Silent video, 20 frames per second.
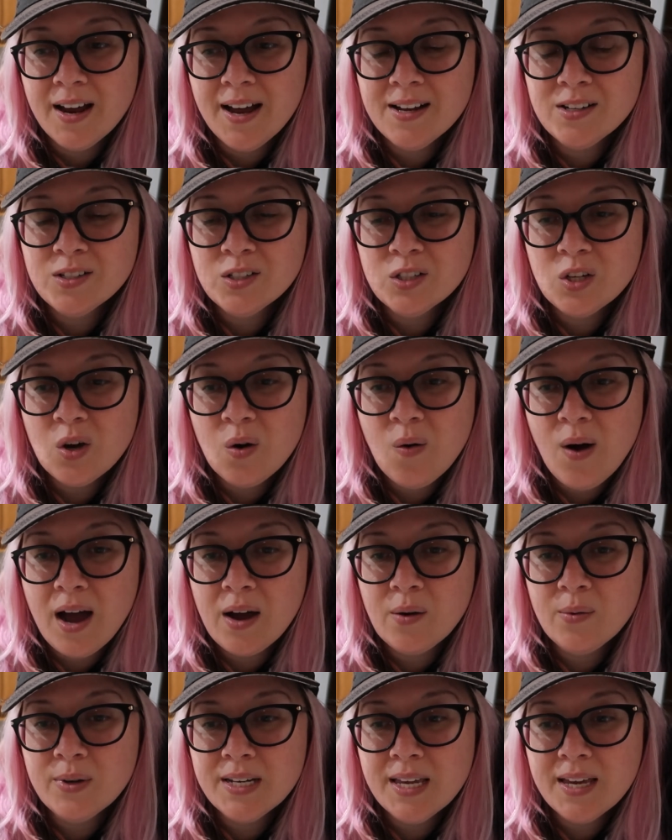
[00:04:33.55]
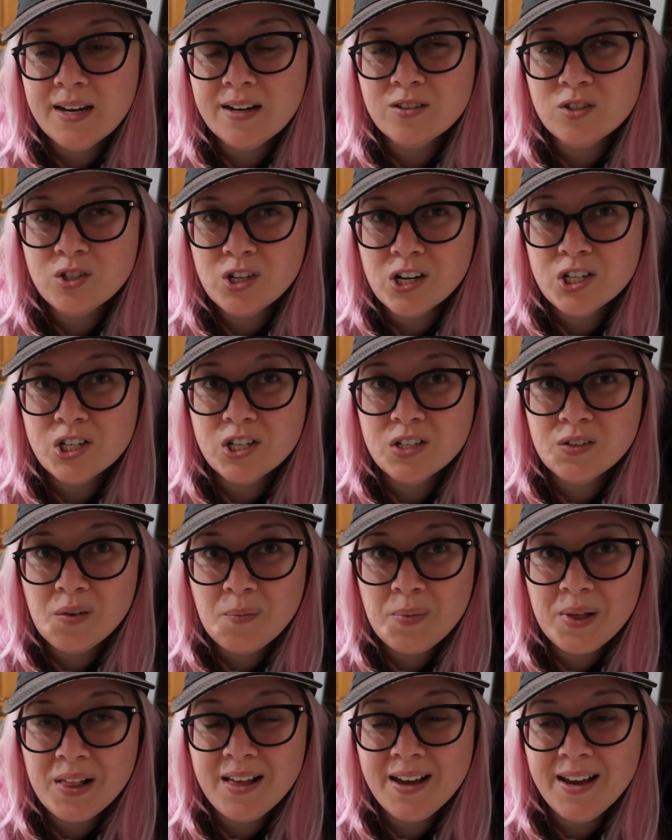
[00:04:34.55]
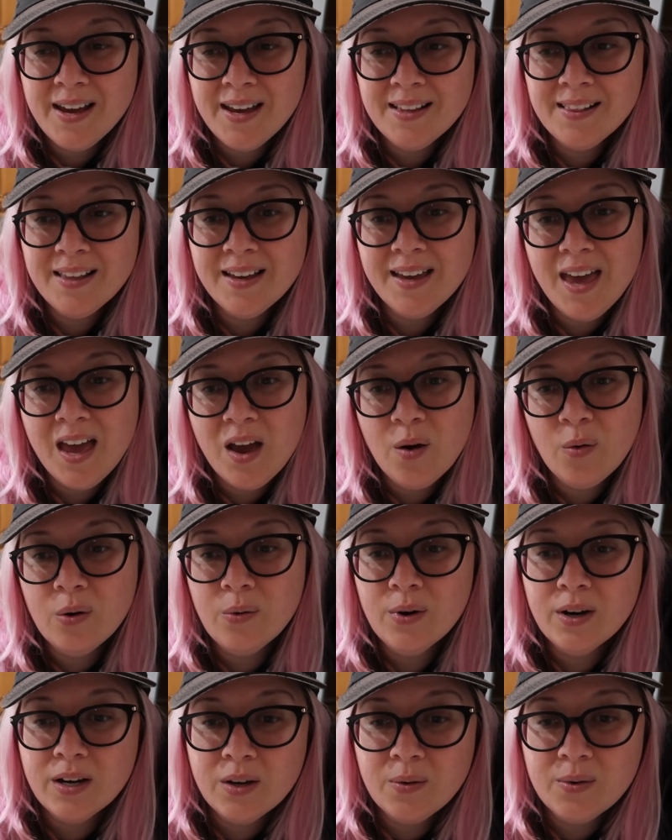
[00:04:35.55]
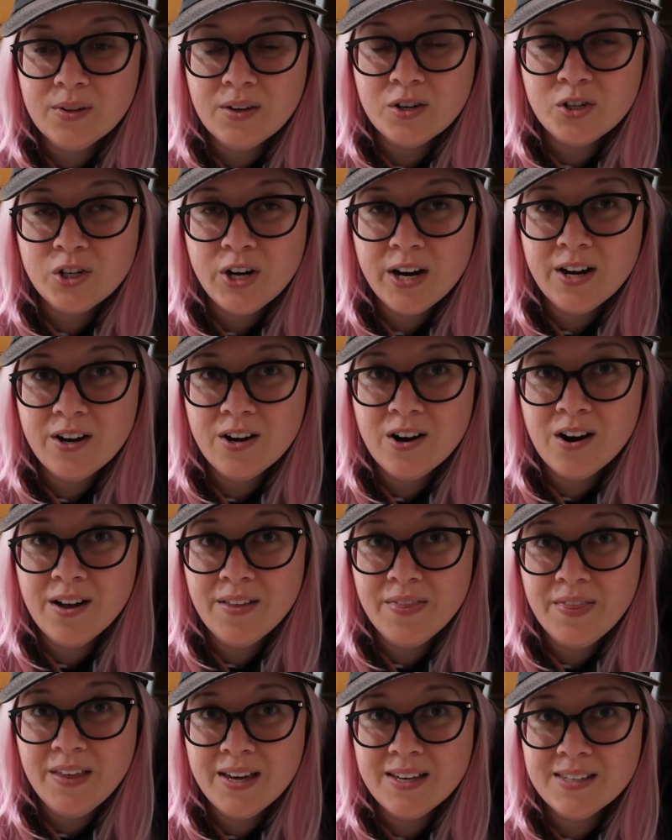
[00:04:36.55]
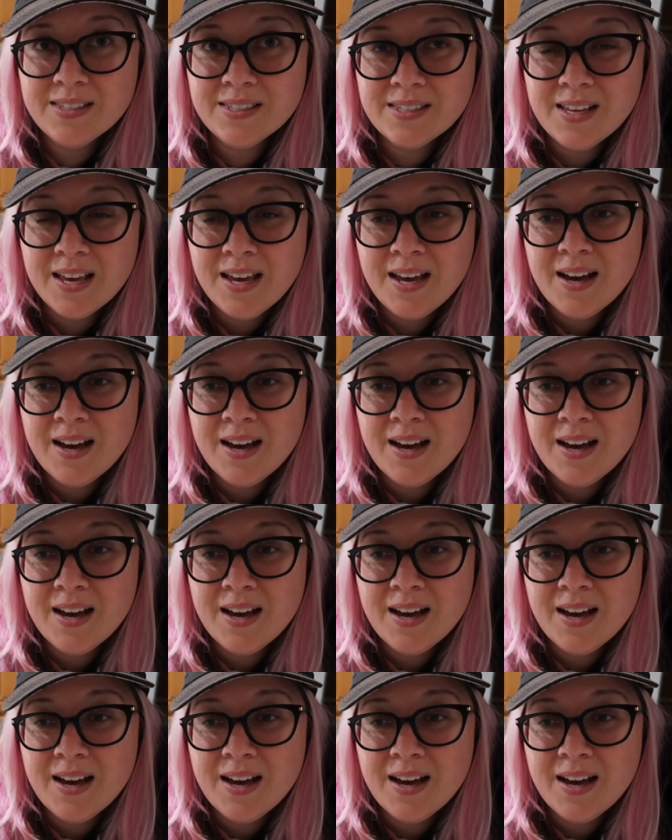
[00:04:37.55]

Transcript: And so I would get instructions from the client like, hey, we're working with our trainer on this.